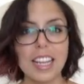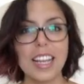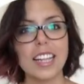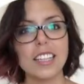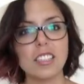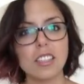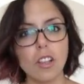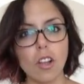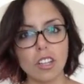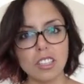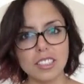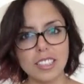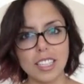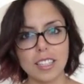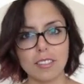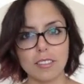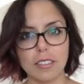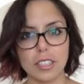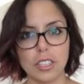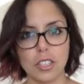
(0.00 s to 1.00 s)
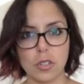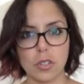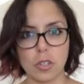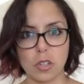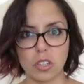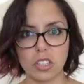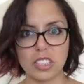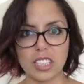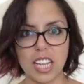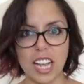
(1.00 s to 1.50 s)
It's lost that original
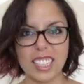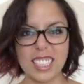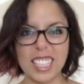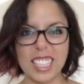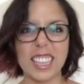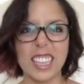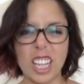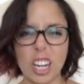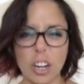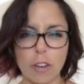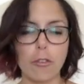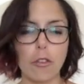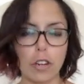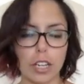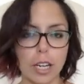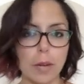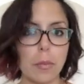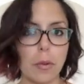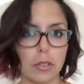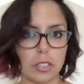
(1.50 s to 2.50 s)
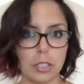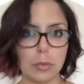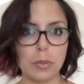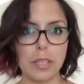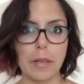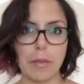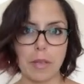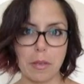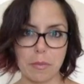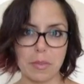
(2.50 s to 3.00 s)
context and therefore can
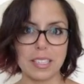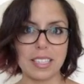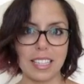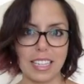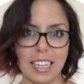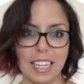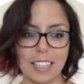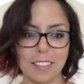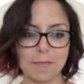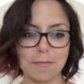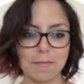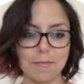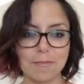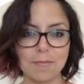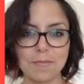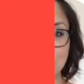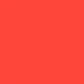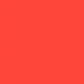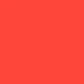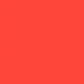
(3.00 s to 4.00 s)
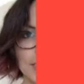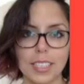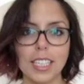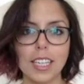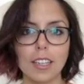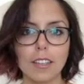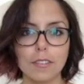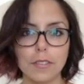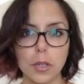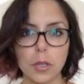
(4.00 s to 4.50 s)
possibly be misleading.
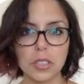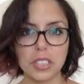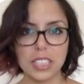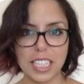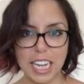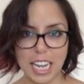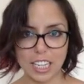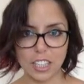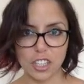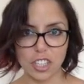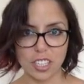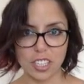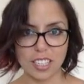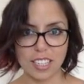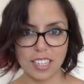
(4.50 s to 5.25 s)
False connection.